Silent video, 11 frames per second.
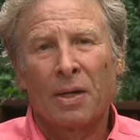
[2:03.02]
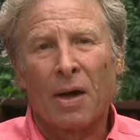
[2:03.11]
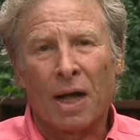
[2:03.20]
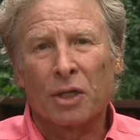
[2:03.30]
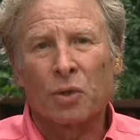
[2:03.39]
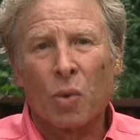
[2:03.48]
know,
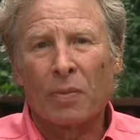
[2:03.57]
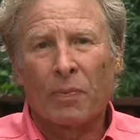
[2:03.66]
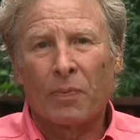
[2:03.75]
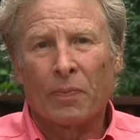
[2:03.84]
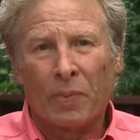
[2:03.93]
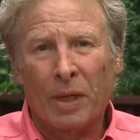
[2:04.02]
I just want
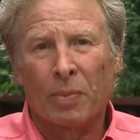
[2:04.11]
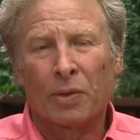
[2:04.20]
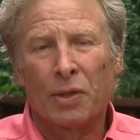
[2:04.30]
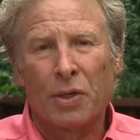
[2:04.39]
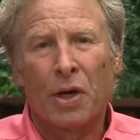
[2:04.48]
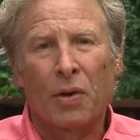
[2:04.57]
people to
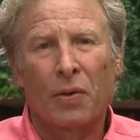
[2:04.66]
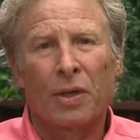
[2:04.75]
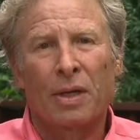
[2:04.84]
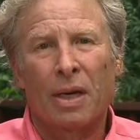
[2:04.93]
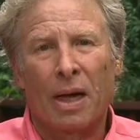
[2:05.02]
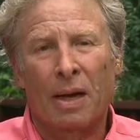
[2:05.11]
know that
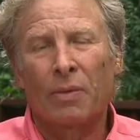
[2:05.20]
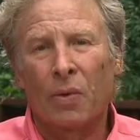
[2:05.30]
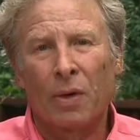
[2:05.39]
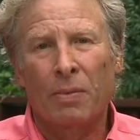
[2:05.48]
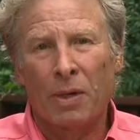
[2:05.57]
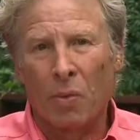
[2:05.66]
I'm
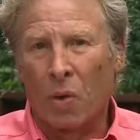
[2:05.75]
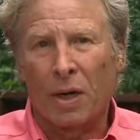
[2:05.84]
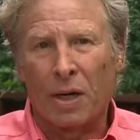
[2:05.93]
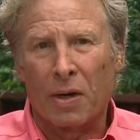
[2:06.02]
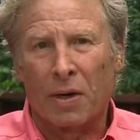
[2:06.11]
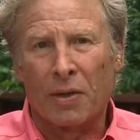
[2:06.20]
going to be
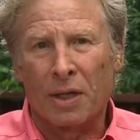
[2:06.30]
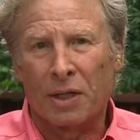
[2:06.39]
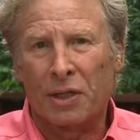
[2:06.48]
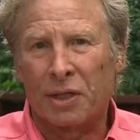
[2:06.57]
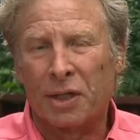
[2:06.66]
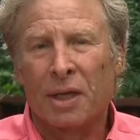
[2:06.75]
working on
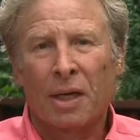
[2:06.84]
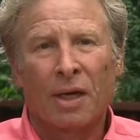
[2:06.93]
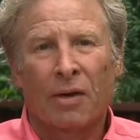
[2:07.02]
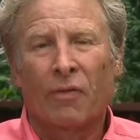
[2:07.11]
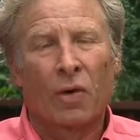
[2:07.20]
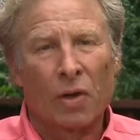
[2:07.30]
this
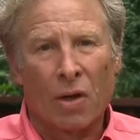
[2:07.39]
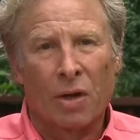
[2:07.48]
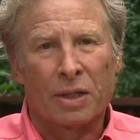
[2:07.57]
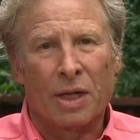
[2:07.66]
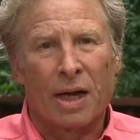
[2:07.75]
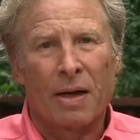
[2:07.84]
for a long
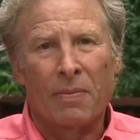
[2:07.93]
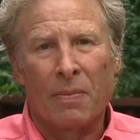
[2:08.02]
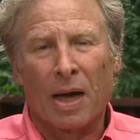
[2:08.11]
time.